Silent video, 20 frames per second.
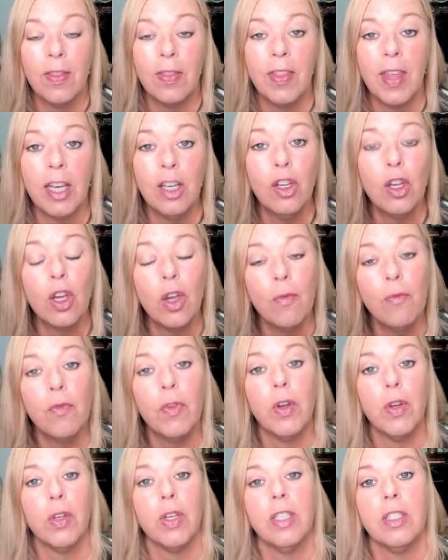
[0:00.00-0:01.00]
then you can
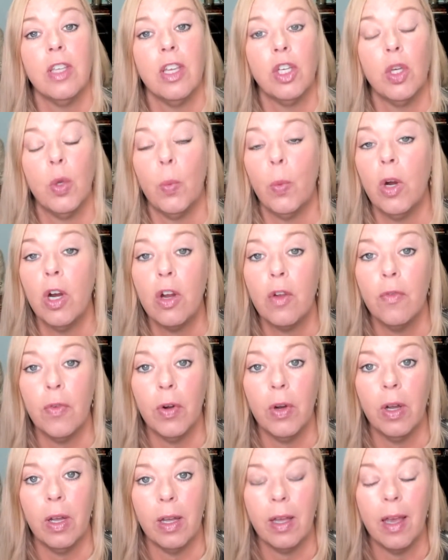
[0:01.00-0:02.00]
focus on your work
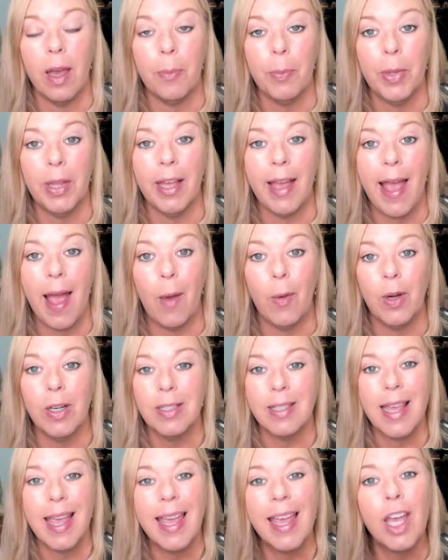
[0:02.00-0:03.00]
for a couple of
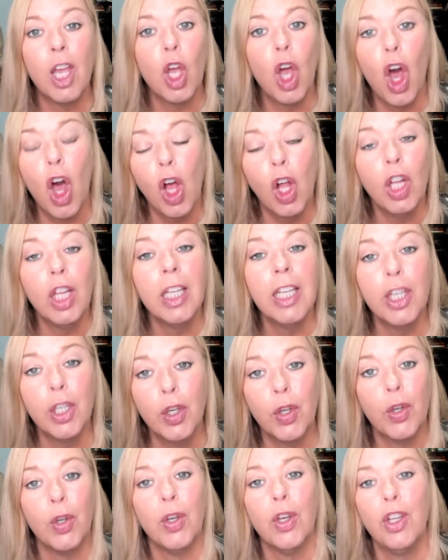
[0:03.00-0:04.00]
hours and call
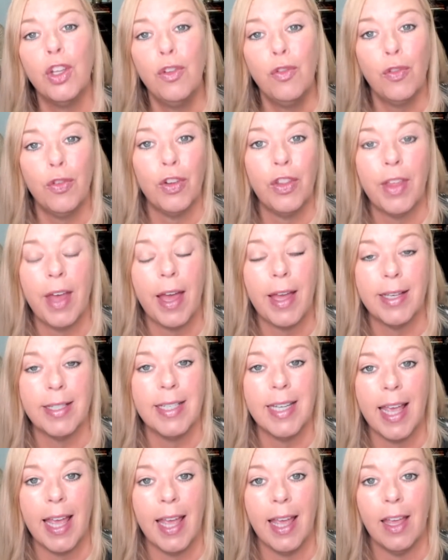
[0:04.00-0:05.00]
it good for that
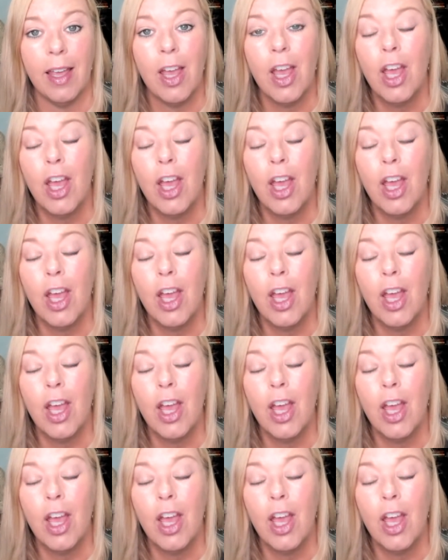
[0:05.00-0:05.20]
day.